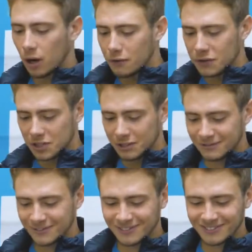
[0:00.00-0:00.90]
Gloves?
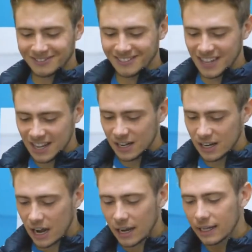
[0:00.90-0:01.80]

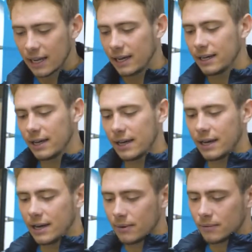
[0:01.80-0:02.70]
No,
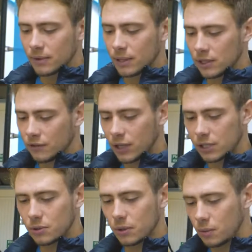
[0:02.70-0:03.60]
it's
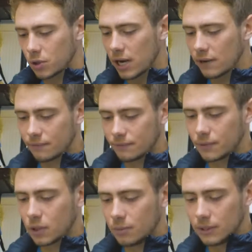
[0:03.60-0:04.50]
funny because we tried a
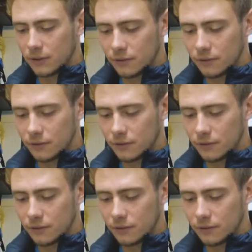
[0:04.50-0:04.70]
couple of